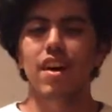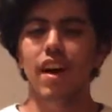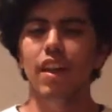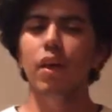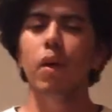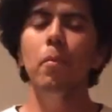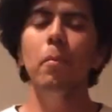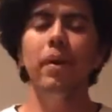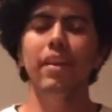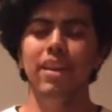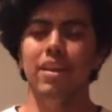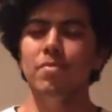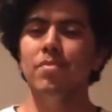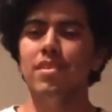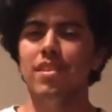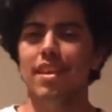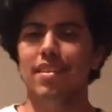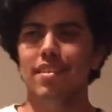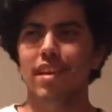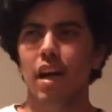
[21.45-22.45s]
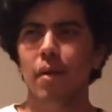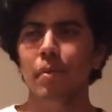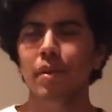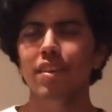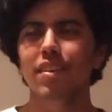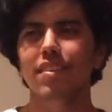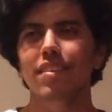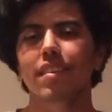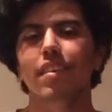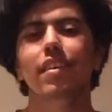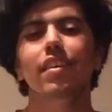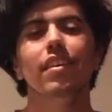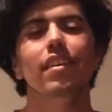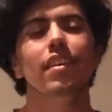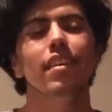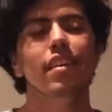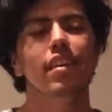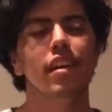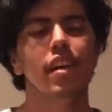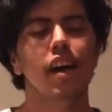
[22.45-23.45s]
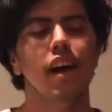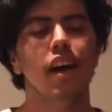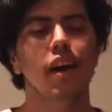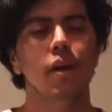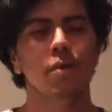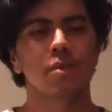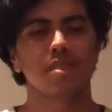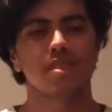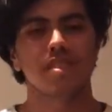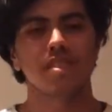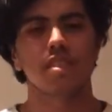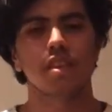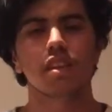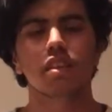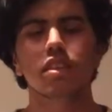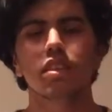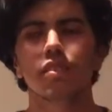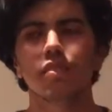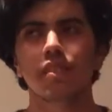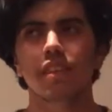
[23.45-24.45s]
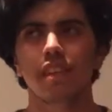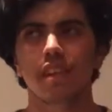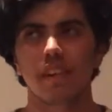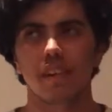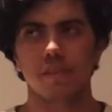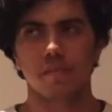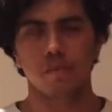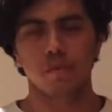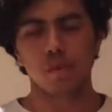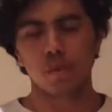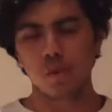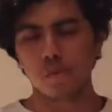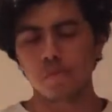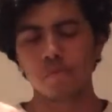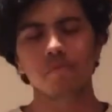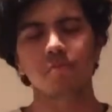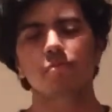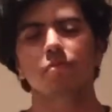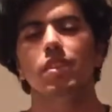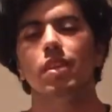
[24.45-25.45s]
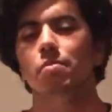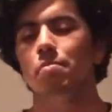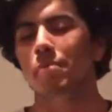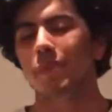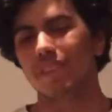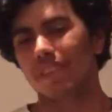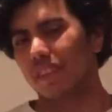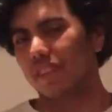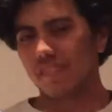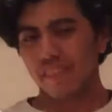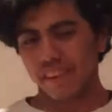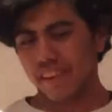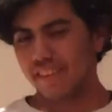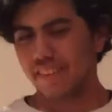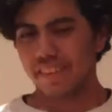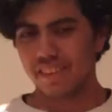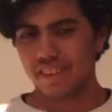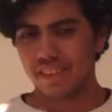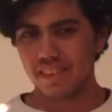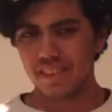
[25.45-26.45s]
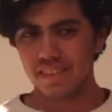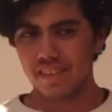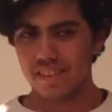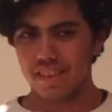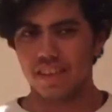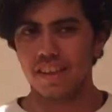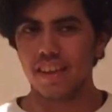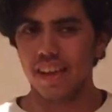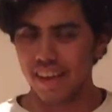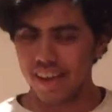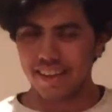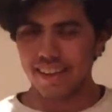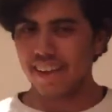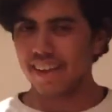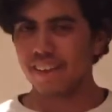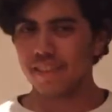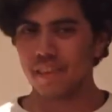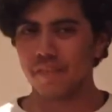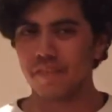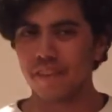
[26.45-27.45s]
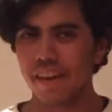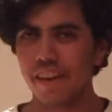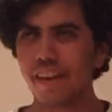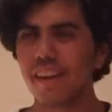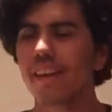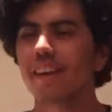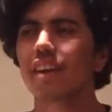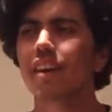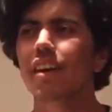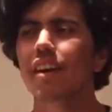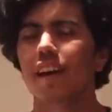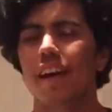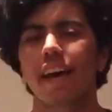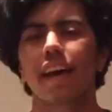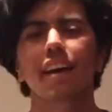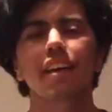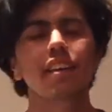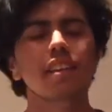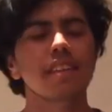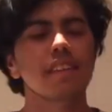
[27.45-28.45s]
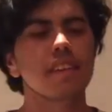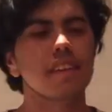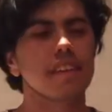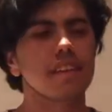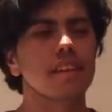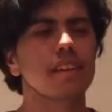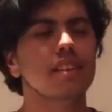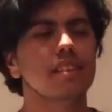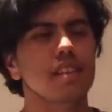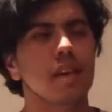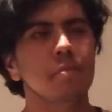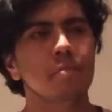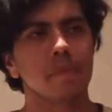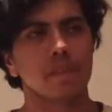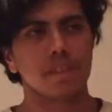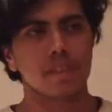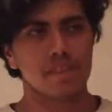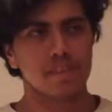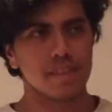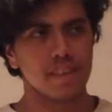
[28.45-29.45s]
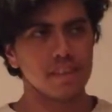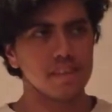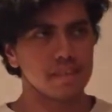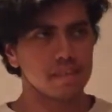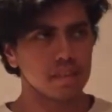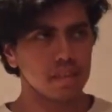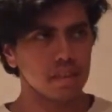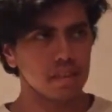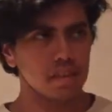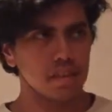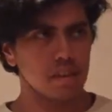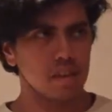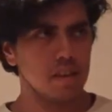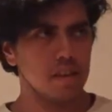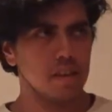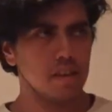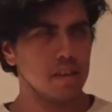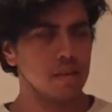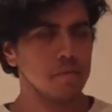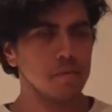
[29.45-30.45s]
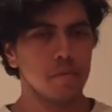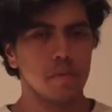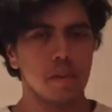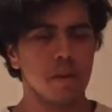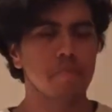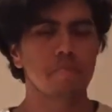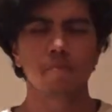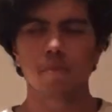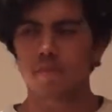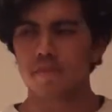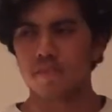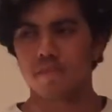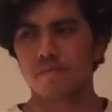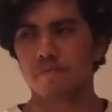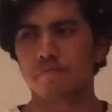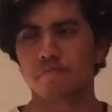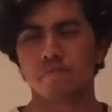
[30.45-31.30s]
Hello, my name is Asa Hamad. I was in charge of the room temperature regulation, aka the fan, and the temperature sensor input